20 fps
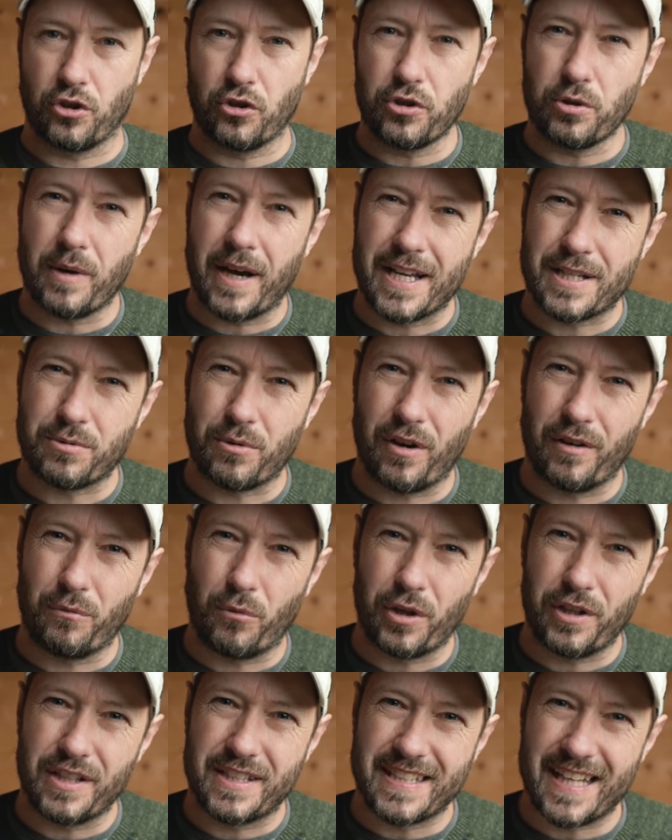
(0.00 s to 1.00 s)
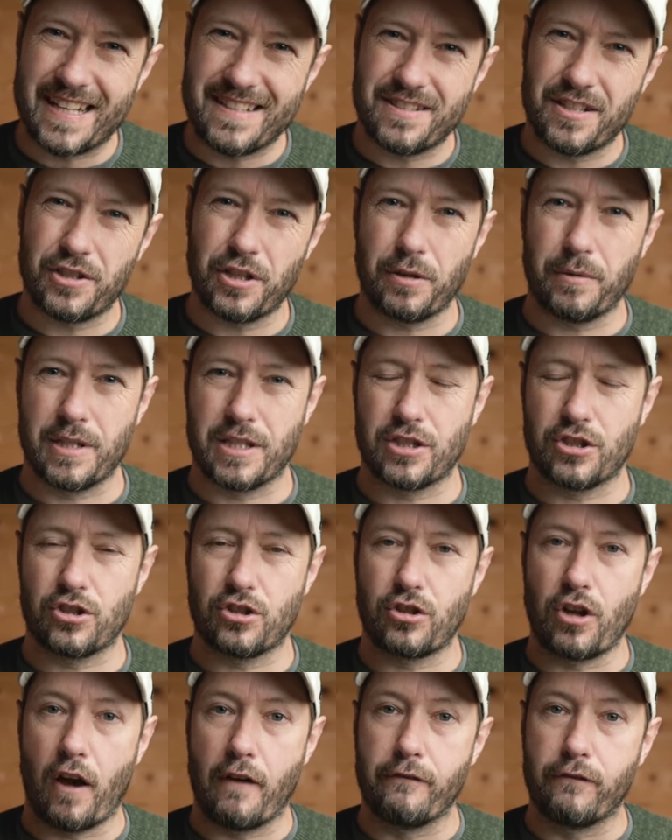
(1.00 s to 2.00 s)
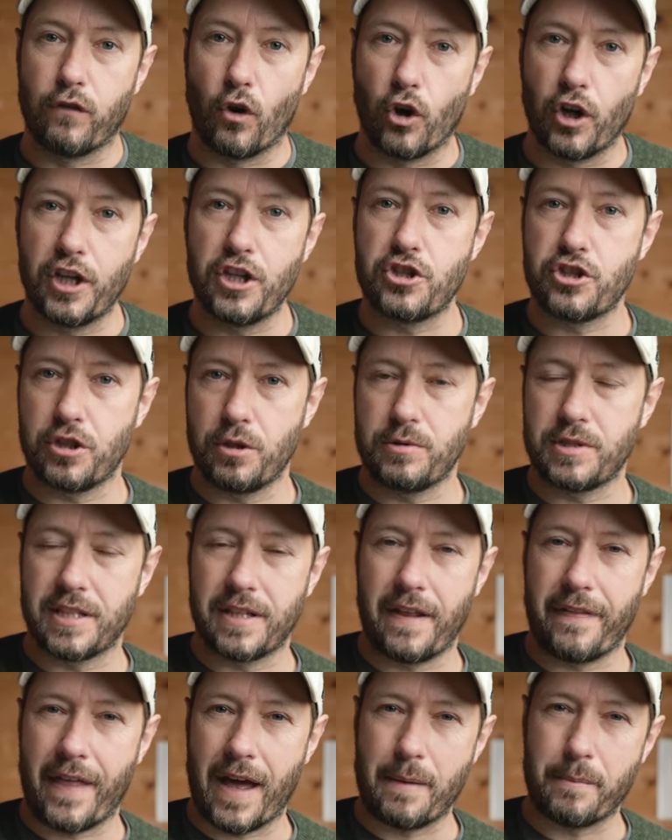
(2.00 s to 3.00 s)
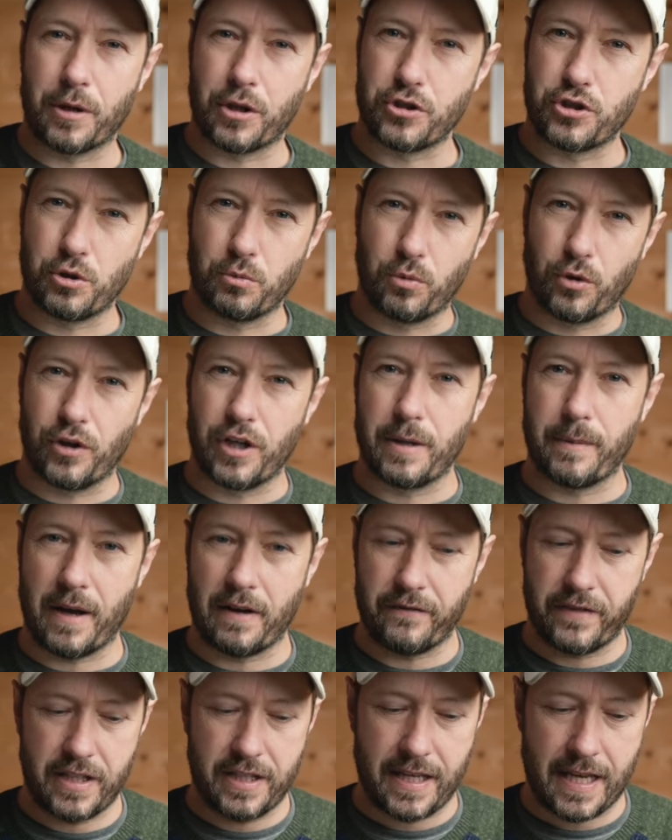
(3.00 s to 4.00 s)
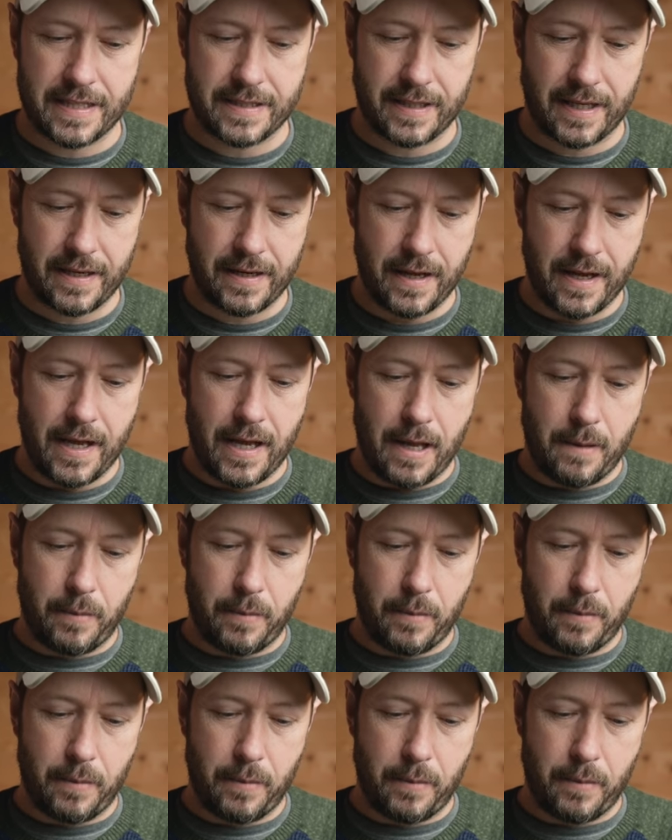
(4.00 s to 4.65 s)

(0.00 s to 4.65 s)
Otherwise, what you tend to do is avoid shooting at that because you're worried about vignetting.